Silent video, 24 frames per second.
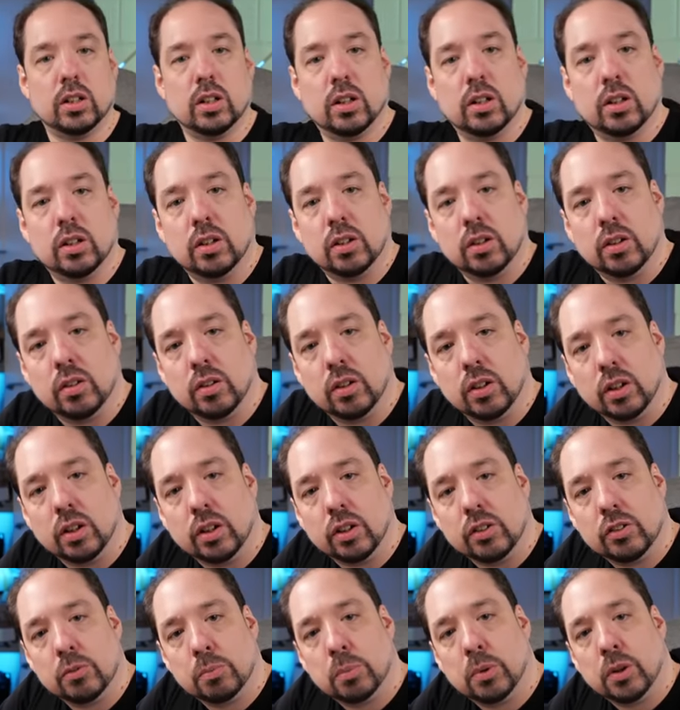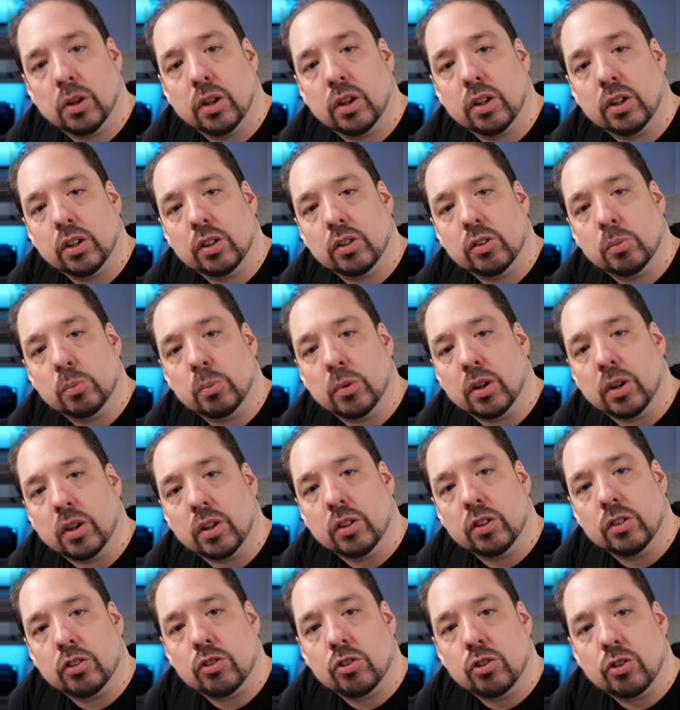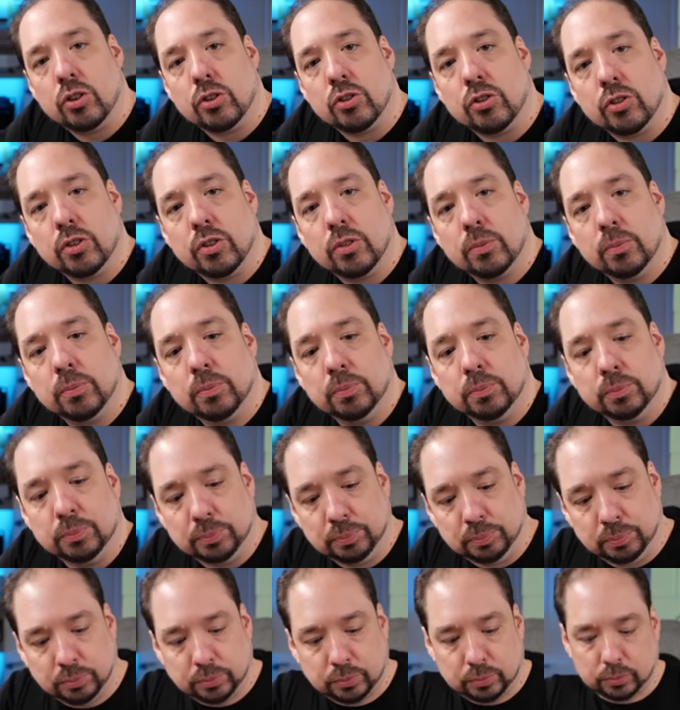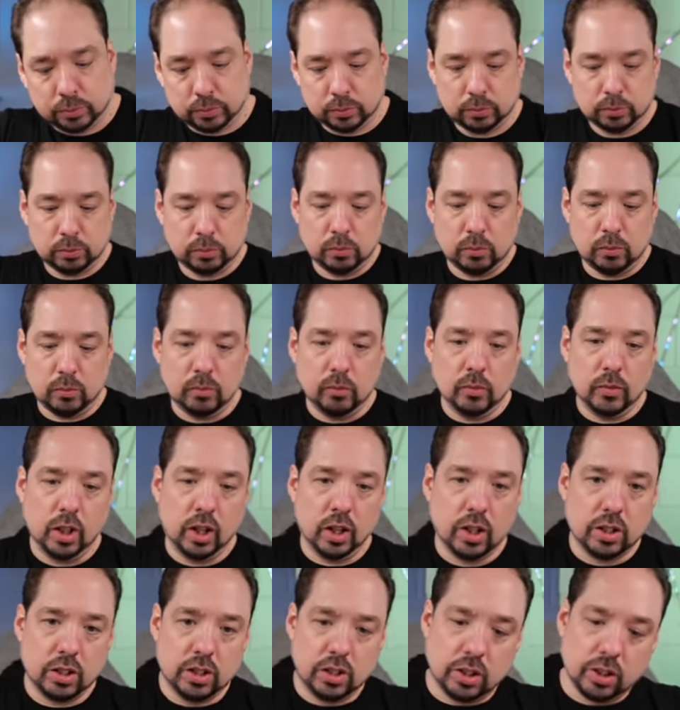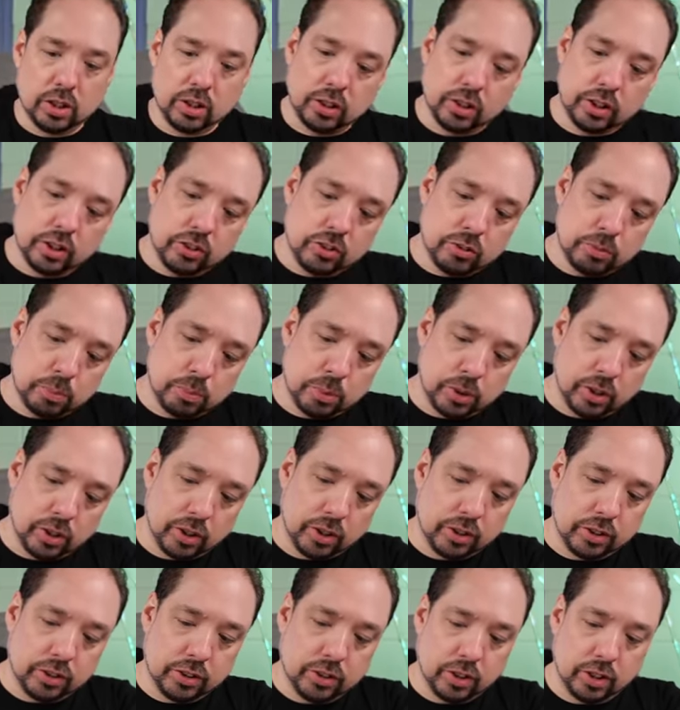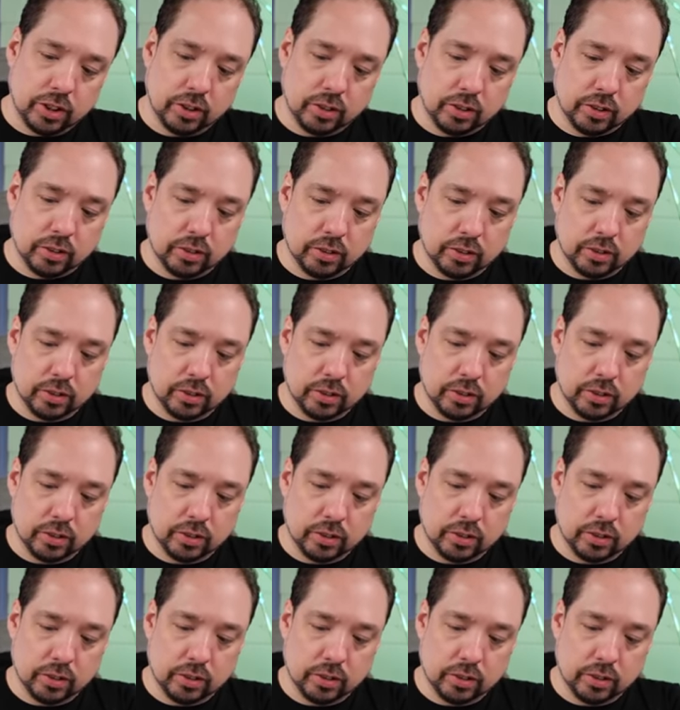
okay, let's plug it into my charger. And then let's plug it into here.